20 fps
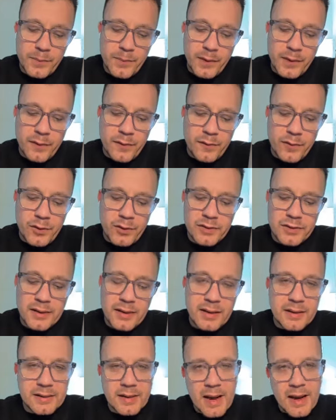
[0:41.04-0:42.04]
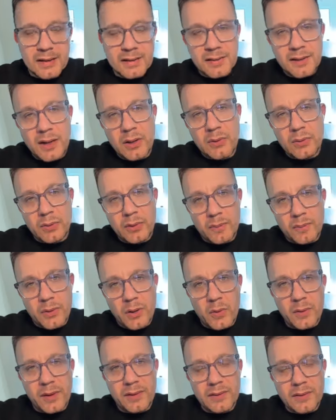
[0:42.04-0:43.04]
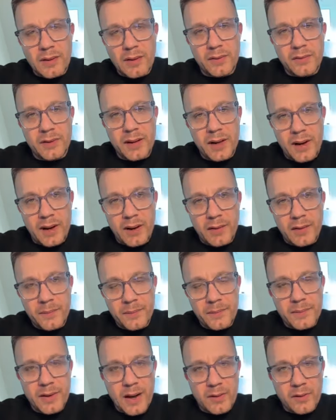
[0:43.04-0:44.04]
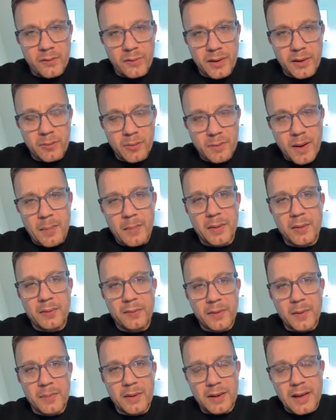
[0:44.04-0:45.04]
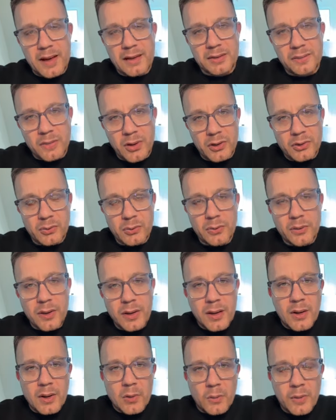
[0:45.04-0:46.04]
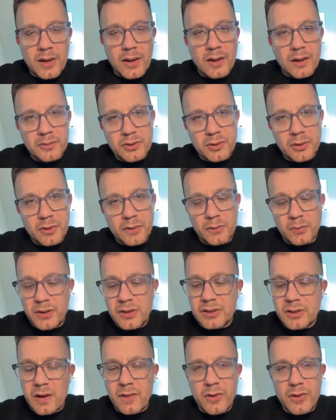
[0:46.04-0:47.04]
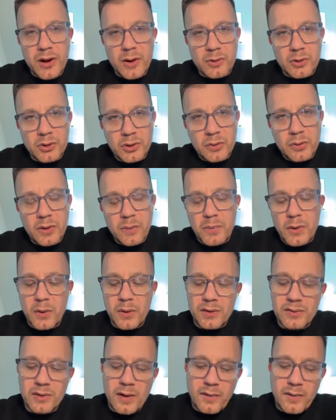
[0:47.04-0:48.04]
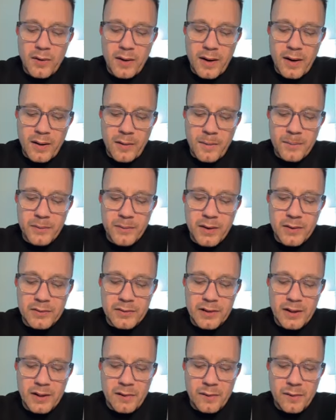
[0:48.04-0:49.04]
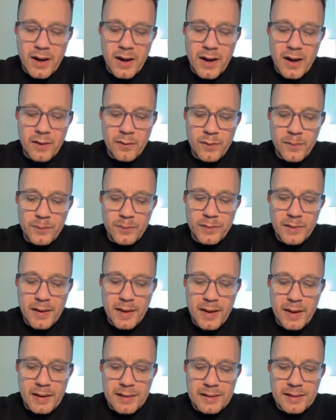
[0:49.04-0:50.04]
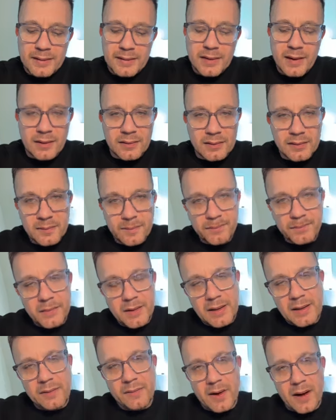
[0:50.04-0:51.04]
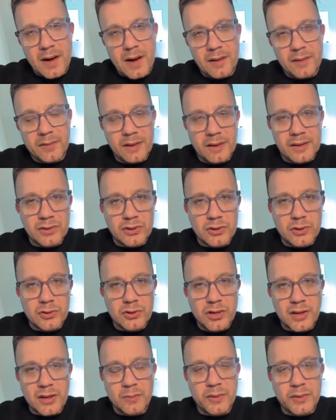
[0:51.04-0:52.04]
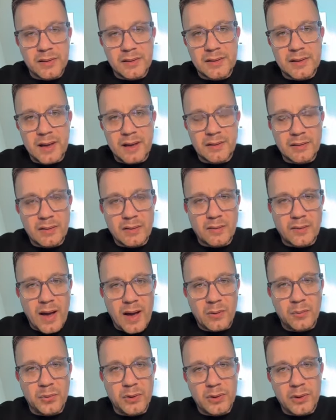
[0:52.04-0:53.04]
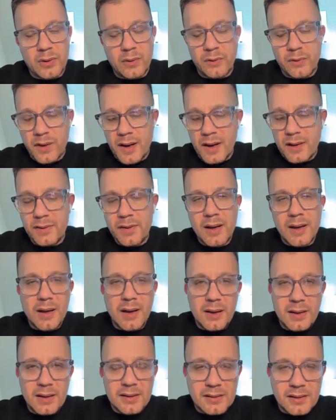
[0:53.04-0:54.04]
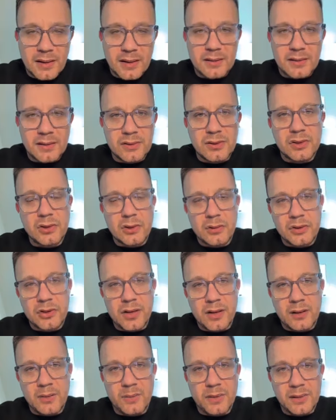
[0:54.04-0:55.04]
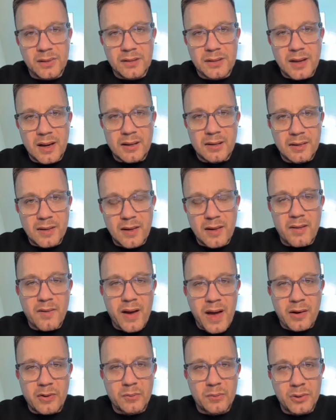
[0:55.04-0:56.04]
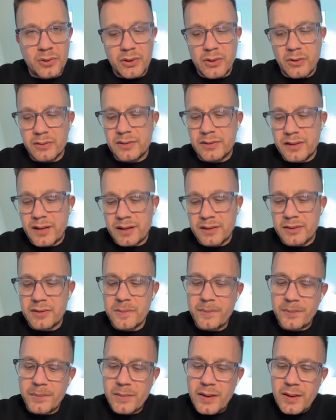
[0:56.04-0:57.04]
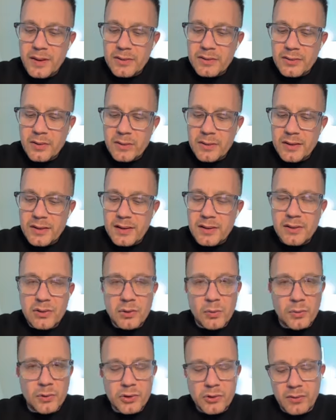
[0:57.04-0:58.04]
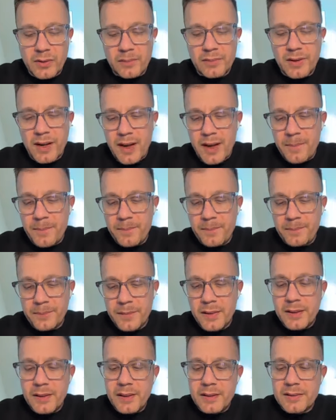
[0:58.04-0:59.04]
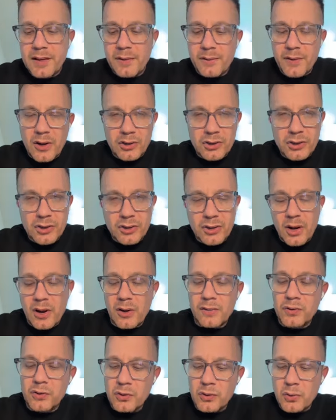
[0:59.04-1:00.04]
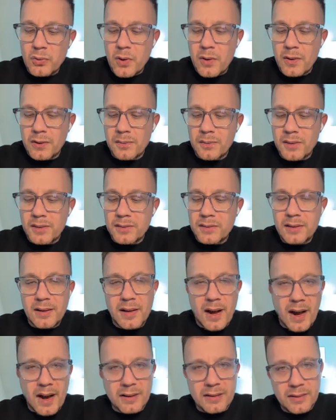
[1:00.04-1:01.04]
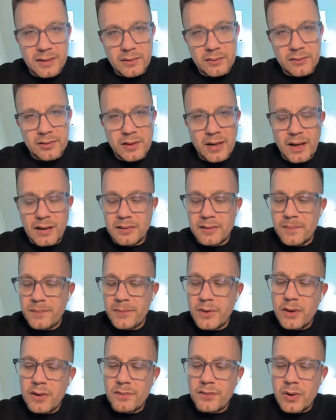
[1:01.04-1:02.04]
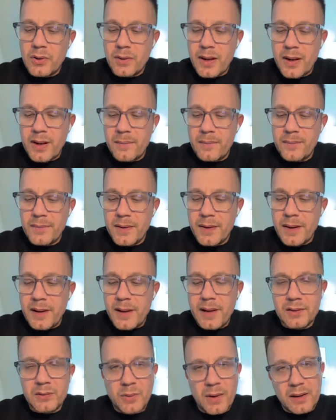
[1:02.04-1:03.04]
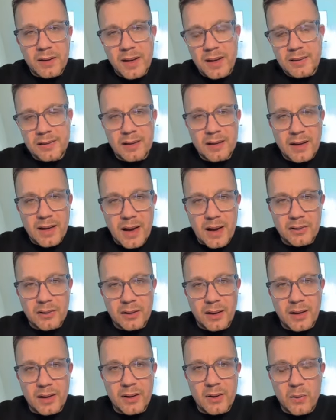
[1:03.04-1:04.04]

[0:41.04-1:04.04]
The first is a single component of the error. Now, if we remember from the last module, we saw that there were 2 components of our error. There's E5 and E6. E5 is associated with the state of output node 5. E6 is associated with the state of output node 6. So E superscript M is a function of 2 arguments, the ideal state of node M, as well as the calculated